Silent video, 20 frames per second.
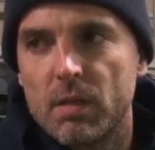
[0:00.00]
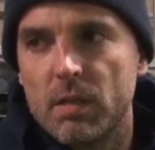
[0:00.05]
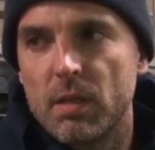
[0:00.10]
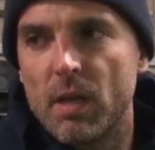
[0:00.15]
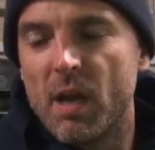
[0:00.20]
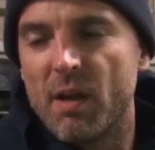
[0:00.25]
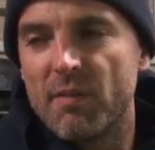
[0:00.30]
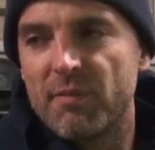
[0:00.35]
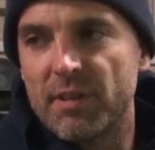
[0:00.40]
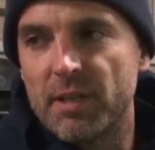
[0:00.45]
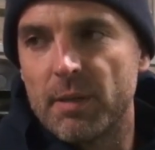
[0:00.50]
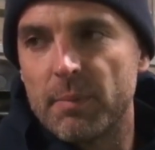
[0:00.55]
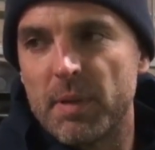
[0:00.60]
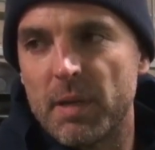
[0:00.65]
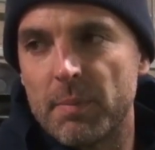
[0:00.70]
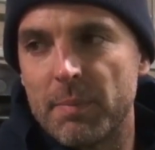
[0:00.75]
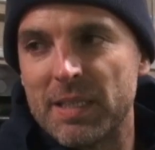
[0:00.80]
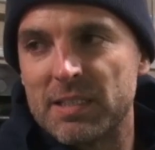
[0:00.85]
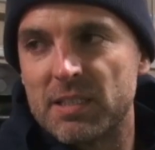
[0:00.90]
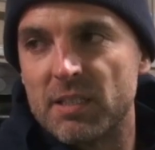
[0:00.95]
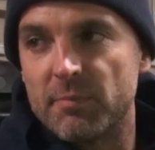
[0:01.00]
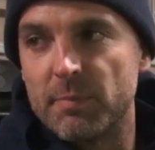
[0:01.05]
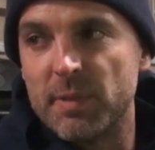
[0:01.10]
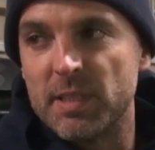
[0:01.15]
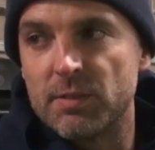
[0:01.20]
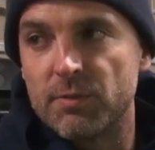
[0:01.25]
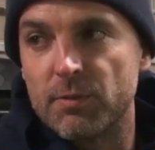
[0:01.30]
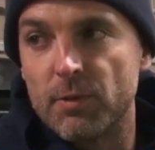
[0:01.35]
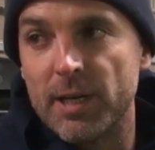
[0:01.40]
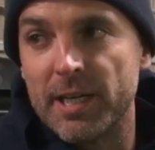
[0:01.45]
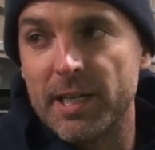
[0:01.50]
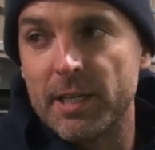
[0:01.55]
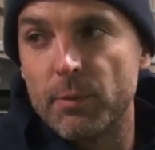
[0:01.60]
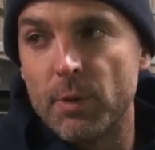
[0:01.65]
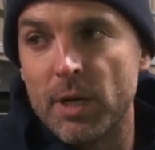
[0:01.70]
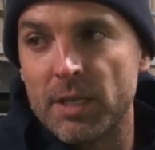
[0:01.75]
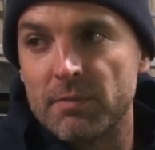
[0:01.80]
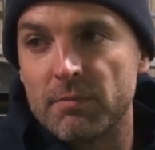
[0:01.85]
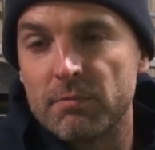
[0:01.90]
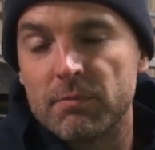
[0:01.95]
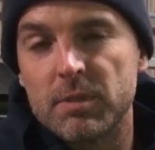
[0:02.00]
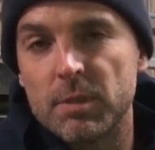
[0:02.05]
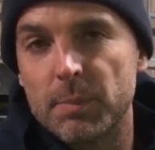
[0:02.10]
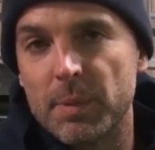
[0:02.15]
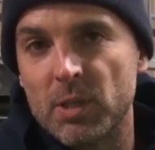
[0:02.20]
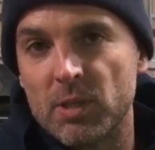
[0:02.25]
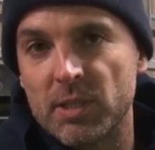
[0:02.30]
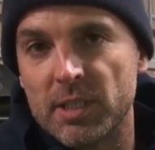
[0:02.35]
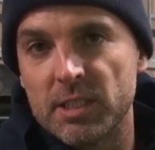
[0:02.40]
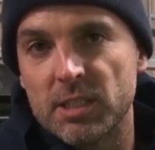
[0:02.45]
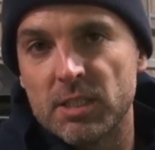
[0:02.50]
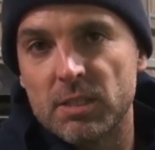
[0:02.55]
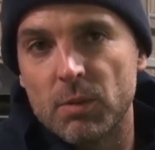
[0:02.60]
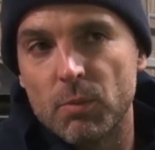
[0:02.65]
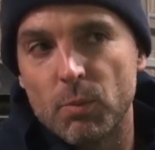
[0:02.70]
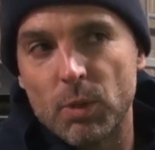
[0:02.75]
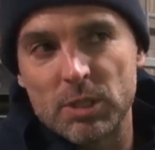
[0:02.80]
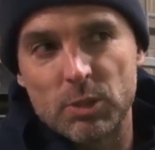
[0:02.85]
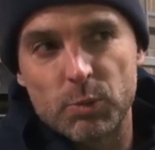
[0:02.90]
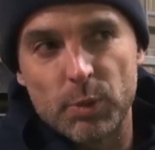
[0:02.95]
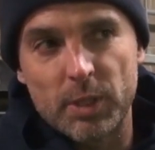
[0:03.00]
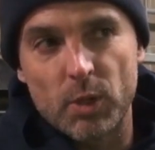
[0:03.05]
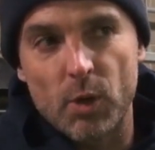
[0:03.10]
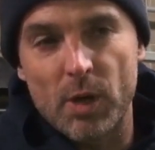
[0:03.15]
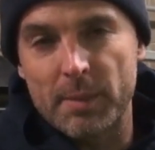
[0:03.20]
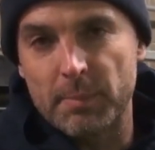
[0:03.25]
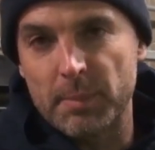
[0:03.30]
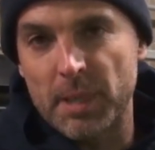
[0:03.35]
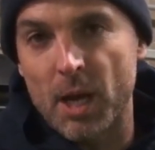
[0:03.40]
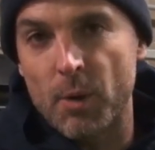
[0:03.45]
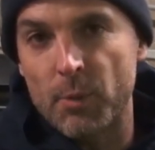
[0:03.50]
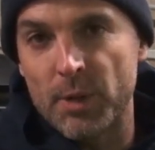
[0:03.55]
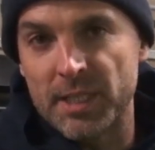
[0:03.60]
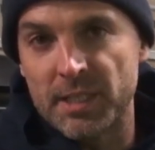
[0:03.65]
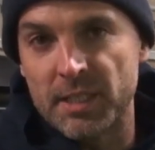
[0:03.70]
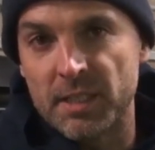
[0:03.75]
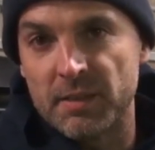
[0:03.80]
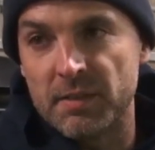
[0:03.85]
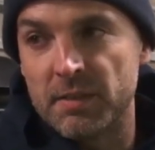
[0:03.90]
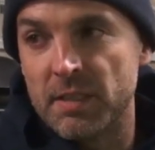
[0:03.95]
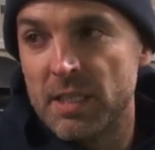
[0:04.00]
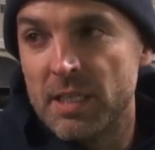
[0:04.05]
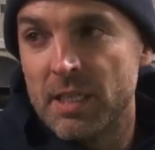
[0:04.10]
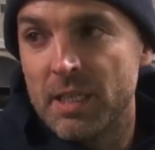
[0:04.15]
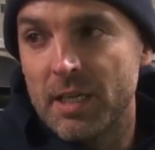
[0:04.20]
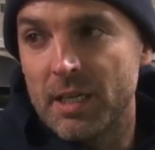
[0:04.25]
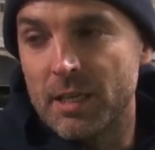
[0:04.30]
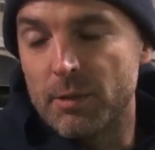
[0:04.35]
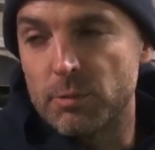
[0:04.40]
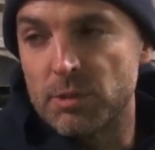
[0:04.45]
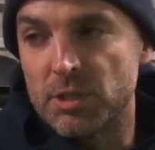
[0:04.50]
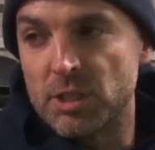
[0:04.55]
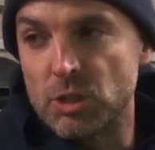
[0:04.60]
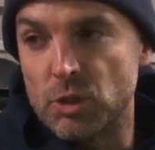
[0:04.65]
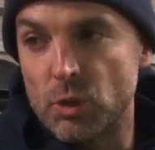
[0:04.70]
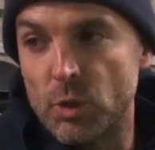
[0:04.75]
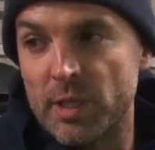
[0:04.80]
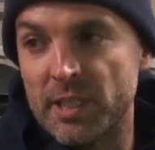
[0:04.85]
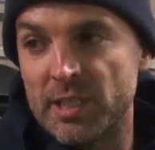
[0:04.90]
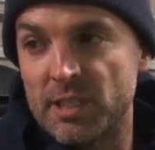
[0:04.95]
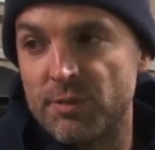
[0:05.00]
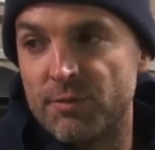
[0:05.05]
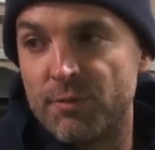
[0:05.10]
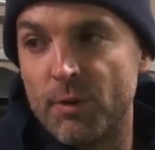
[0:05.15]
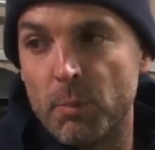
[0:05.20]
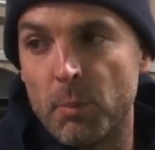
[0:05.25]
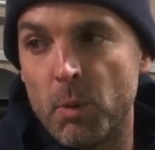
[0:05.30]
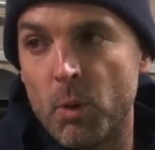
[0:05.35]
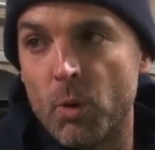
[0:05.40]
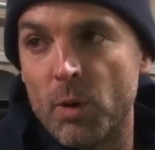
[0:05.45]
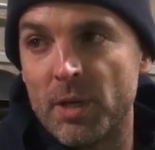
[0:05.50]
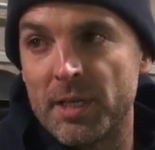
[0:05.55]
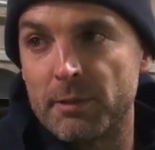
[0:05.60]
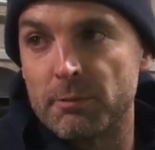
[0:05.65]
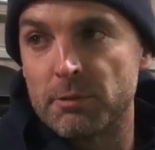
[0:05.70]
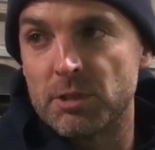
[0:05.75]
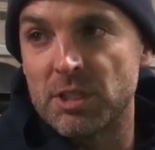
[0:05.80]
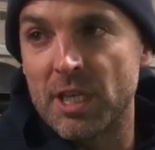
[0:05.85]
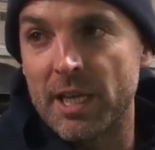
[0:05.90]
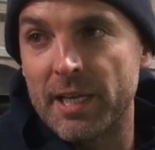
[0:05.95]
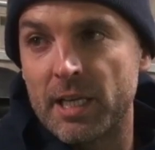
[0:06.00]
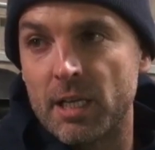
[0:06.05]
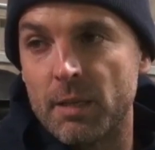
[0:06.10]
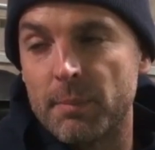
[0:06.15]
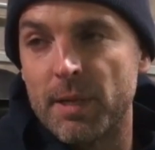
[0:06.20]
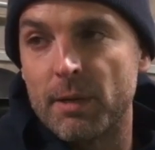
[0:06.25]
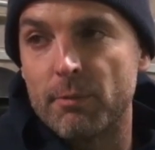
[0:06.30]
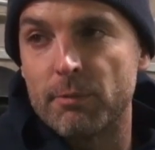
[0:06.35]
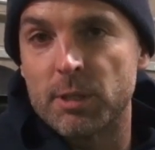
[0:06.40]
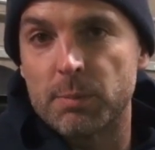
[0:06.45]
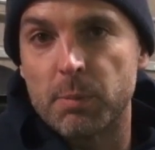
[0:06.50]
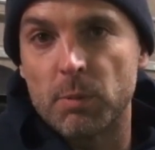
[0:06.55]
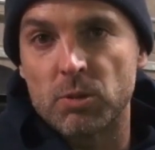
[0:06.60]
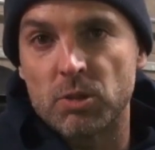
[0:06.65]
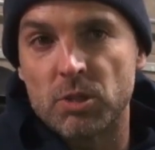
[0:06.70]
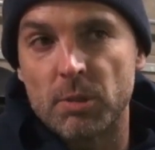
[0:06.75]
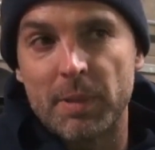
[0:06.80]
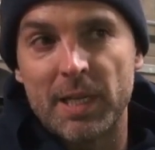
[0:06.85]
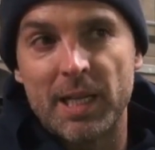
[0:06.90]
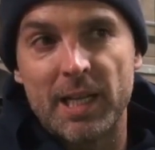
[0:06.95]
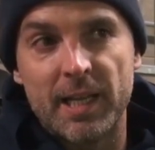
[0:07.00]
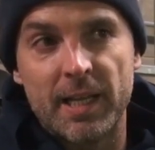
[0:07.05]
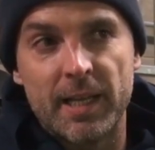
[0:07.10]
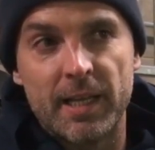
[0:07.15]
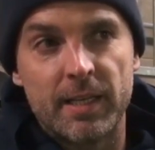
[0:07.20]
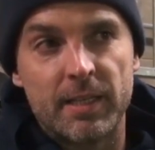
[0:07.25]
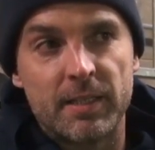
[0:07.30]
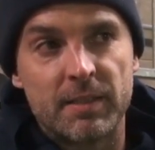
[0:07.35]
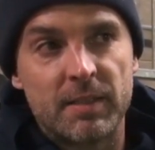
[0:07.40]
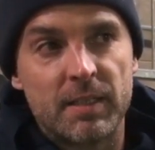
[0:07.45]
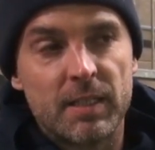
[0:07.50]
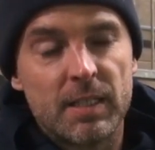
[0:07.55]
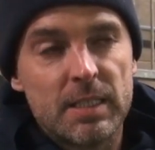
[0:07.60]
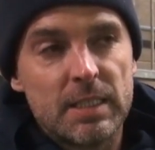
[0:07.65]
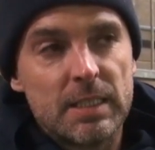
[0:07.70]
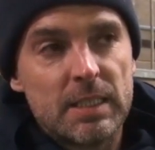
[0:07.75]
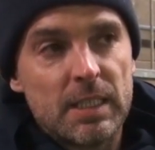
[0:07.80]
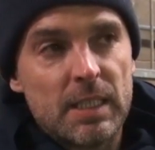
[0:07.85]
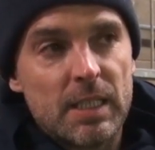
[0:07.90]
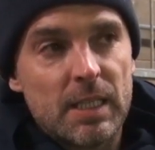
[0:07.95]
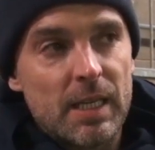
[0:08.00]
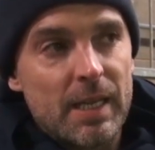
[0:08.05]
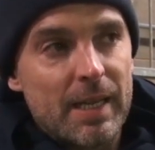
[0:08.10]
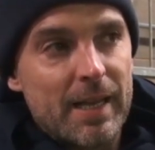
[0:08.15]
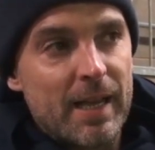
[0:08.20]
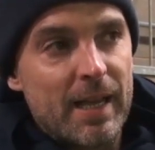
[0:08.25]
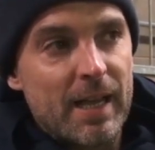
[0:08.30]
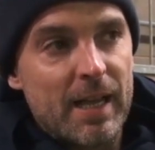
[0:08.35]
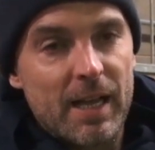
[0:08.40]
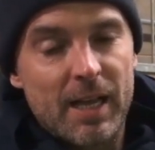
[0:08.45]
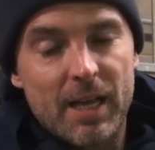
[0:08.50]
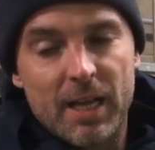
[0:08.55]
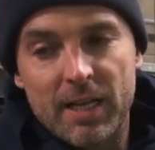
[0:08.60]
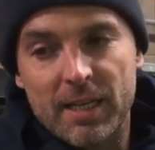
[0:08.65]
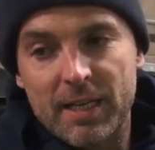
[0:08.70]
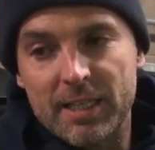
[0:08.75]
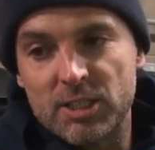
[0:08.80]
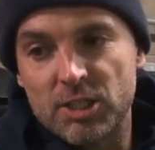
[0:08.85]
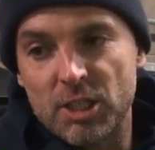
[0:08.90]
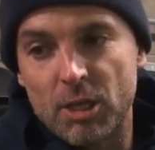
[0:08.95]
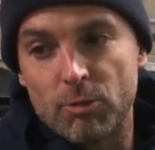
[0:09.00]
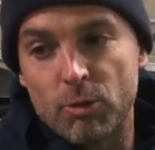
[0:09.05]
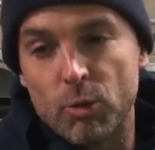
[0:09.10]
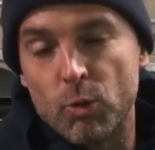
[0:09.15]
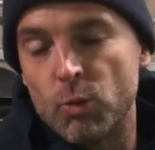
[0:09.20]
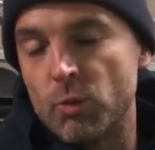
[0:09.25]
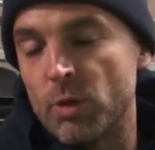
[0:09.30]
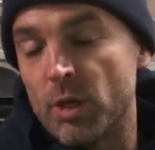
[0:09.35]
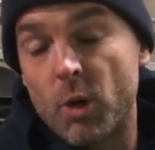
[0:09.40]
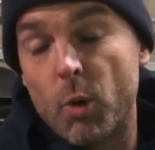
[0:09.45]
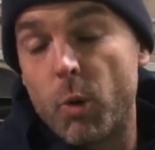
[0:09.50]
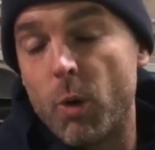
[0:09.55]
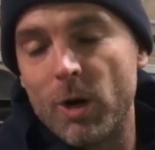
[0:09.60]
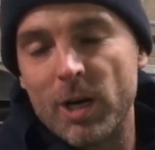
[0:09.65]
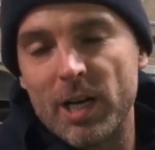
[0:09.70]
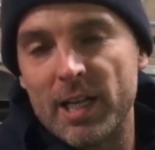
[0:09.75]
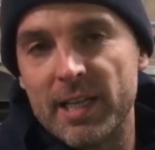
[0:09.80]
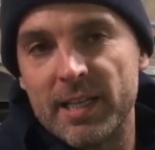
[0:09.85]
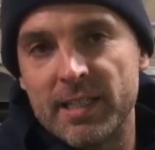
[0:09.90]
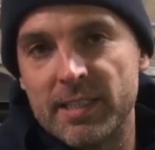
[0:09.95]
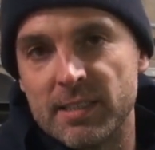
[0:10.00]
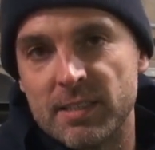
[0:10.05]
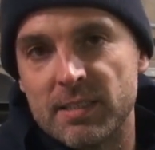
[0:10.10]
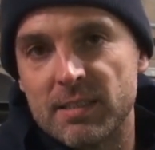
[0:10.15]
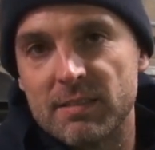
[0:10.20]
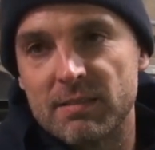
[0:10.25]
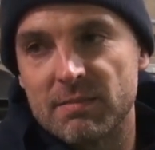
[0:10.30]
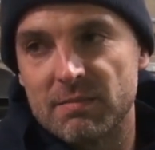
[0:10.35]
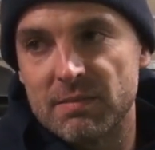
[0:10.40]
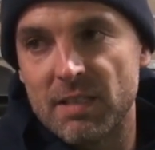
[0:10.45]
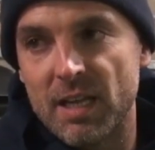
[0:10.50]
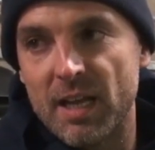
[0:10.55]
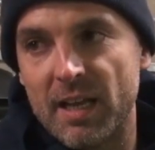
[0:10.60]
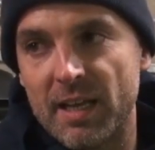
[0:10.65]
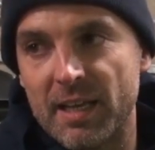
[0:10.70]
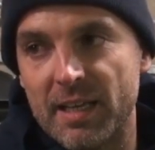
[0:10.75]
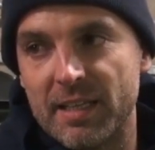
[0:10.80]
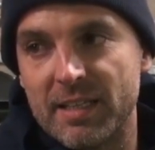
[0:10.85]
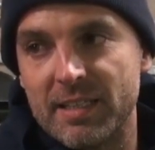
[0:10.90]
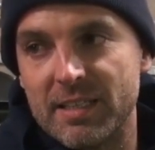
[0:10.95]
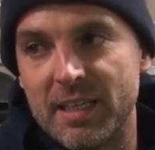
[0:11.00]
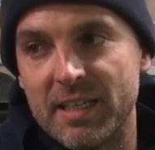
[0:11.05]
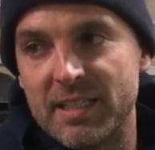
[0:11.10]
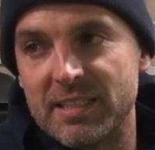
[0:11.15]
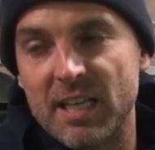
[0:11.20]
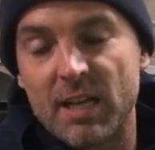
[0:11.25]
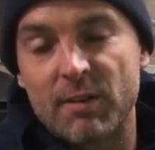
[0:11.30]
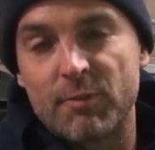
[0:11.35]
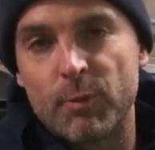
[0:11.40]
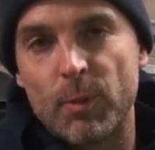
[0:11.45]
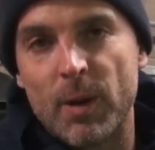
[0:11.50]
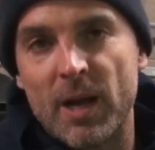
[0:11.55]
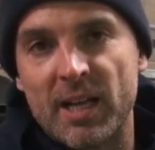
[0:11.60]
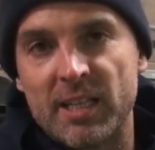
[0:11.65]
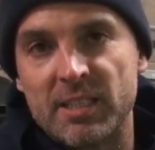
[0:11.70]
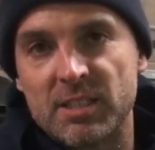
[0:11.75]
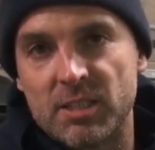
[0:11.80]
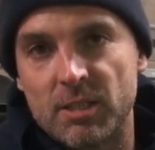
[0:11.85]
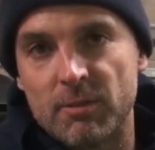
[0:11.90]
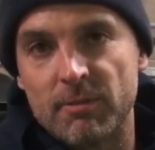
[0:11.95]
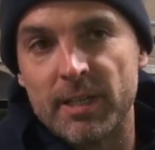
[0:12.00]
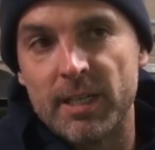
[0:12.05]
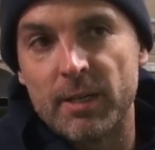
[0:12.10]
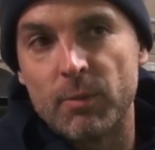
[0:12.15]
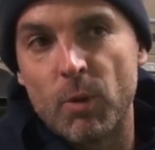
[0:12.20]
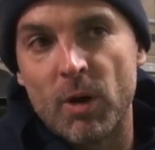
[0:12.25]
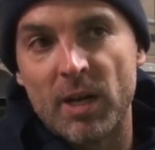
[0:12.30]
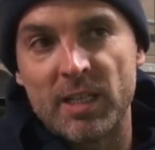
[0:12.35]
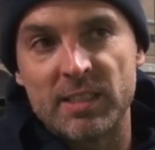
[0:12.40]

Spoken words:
Yeah, I think it'd be a massive miss for anyone, to be honest. Once we got him going and he was enjoying his football and he was taking a bit of responsibility and he showed all the qualities that he's had throughout his career,